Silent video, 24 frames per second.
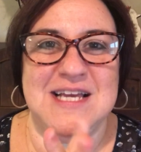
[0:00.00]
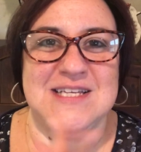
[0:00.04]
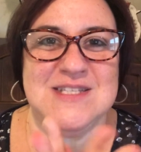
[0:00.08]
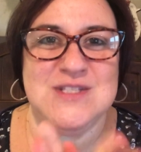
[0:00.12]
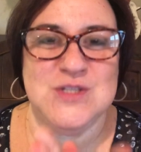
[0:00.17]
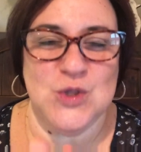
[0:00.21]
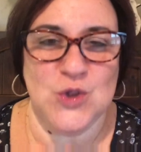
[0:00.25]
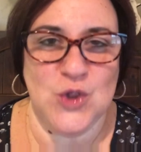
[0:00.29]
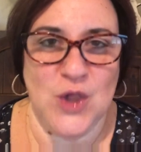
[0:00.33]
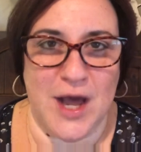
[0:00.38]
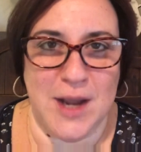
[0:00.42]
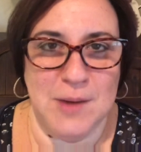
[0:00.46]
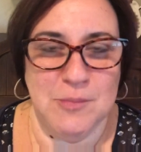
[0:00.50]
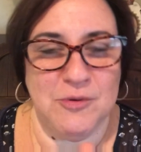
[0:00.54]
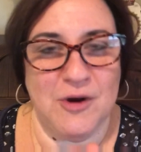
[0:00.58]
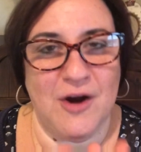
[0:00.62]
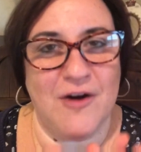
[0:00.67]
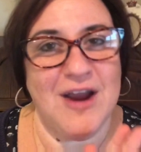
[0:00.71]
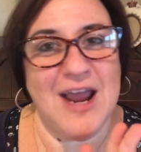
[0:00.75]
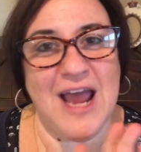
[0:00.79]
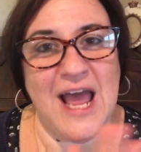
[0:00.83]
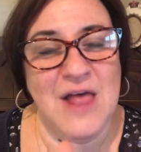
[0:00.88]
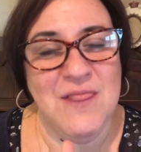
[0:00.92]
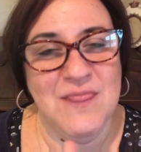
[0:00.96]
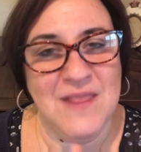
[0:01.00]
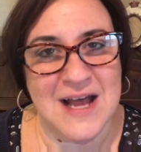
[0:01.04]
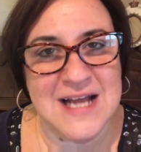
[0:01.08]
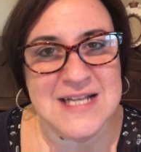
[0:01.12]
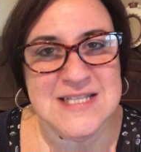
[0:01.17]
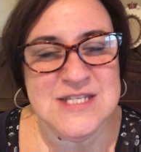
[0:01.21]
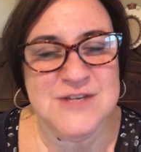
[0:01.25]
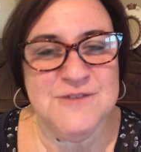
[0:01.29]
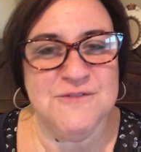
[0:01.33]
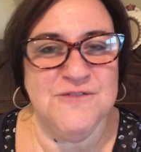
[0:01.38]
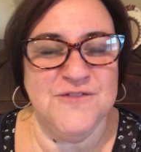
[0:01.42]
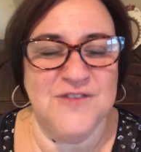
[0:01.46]
is the library, and
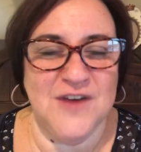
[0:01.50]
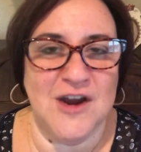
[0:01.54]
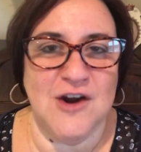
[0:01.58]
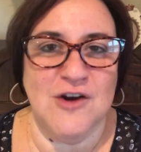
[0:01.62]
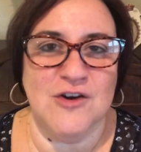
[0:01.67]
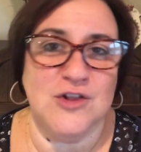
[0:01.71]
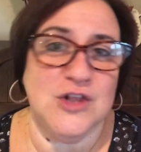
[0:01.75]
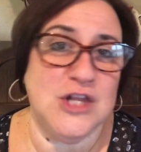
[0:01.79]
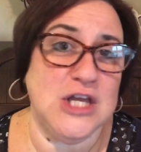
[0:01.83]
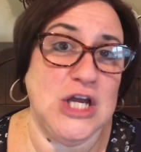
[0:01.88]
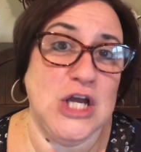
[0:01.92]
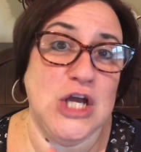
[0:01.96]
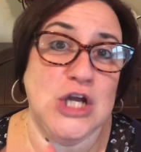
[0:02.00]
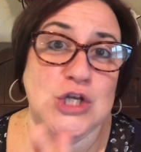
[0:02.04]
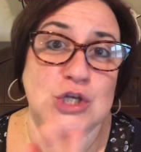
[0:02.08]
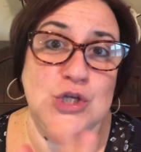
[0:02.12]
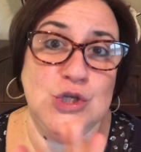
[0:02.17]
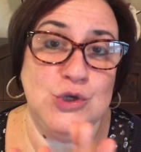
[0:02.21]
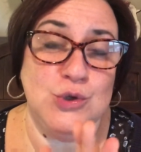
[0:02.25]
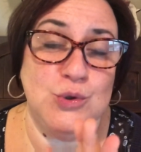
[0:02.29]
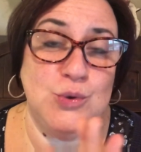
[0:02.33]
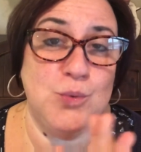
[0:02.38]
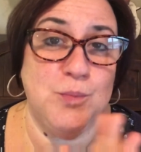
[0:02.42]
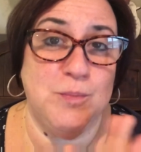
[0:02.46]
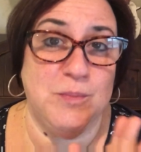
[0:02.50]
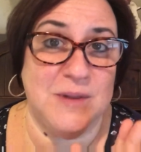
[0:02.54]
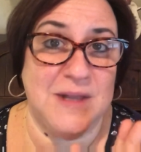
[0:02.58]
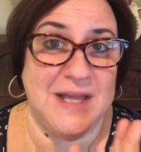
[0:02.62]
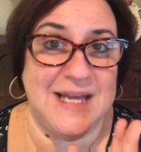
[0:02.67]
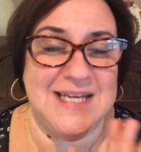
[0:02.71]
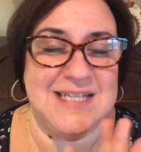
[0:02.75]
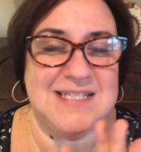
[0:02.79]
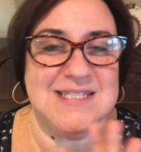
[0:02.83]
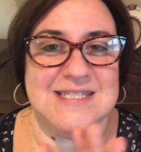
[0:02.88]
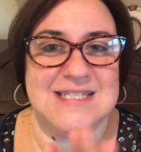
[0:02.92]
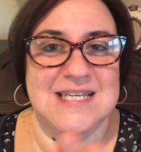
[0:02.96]
that's a fairly new
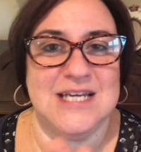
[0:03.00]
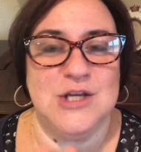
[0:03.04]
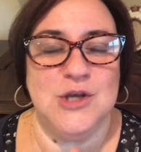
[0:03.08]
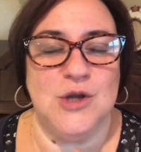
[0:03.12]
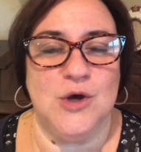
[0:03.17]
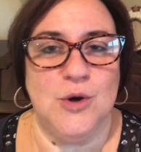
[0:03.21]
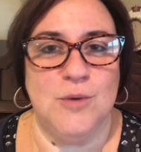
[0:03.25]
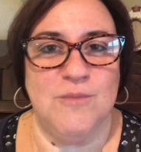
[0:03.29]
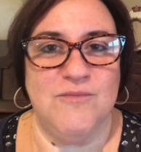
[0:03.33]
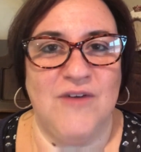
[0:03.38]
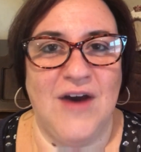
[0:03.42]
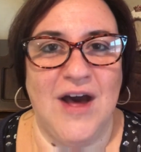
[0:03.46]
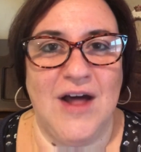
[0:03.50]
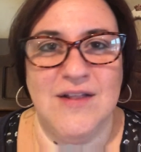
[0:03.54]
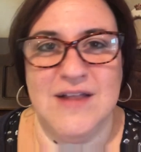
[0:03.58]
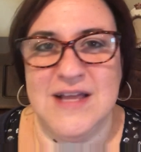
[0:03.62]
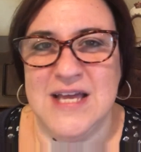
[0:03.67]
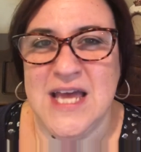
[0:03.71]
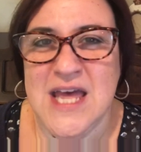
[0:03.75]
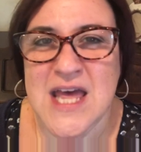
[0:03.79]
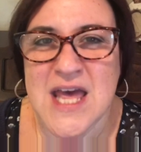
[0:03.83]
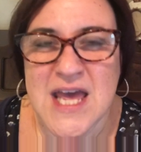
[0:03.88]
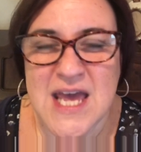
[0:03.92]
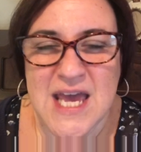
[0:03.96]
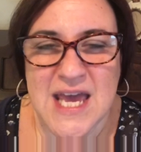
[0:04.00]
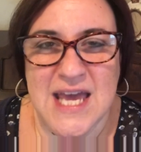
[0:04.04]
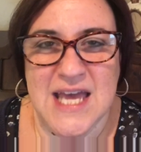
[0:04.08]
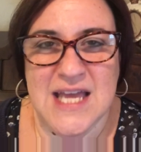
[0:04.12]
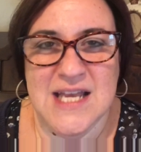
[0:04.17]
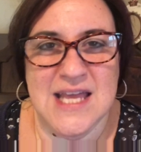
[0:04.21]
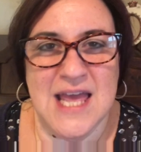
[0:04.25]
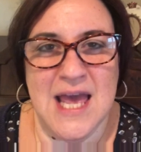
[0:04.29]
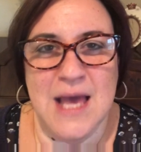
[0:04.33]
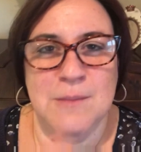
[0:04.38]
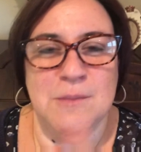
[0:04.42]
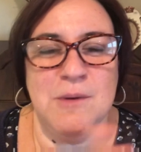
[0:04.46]
place in Hope Valley.
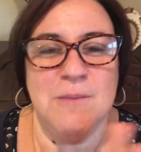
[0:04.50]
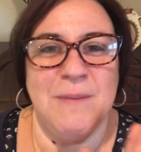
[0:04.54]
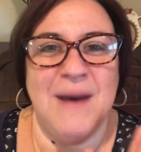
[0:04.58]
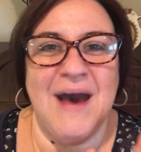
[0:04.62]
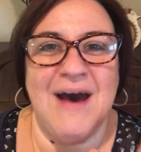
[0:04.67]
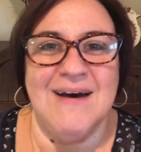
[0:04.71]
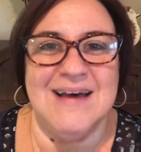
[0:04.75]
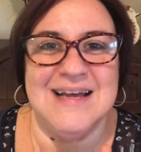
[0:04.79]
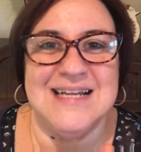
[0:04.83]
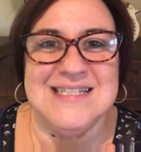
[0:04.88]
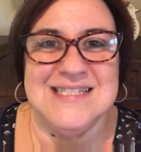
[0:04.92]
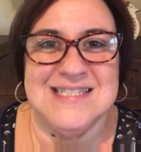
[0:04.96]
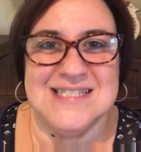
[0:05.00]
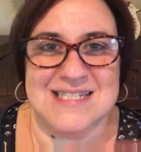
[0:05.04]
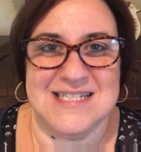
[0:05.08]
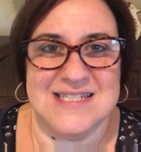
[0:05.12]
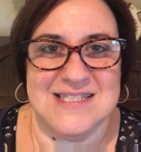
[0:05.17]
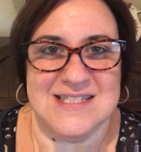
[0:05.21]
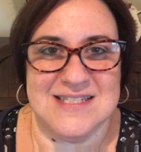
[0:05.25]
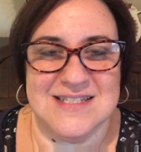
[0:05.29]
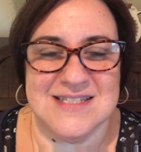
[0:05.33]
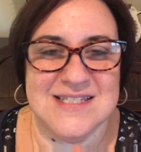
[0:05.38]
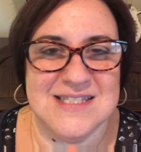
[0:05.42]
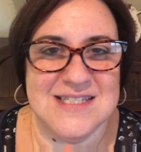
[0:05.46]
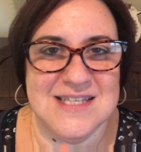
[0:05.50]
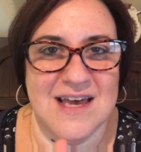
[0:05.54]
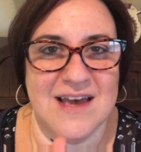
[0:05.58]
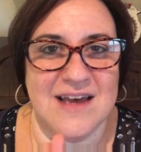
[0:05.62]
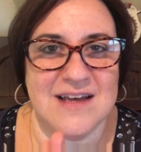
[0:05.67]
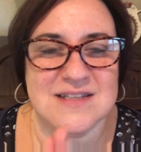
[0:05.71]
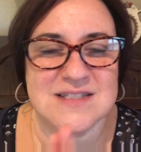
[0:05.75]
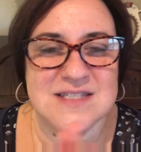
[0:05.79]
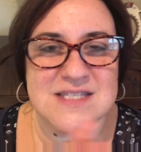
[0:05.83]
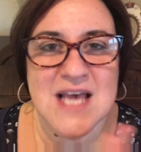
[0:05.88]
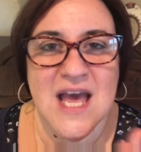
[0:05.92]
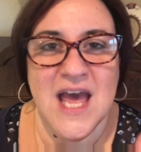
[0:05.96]
It came about in season
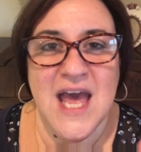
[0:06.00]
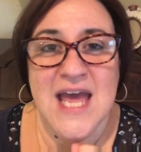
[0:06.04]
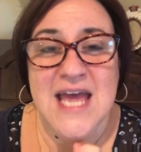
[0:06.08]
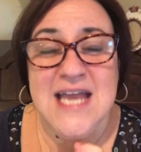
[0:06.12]
6.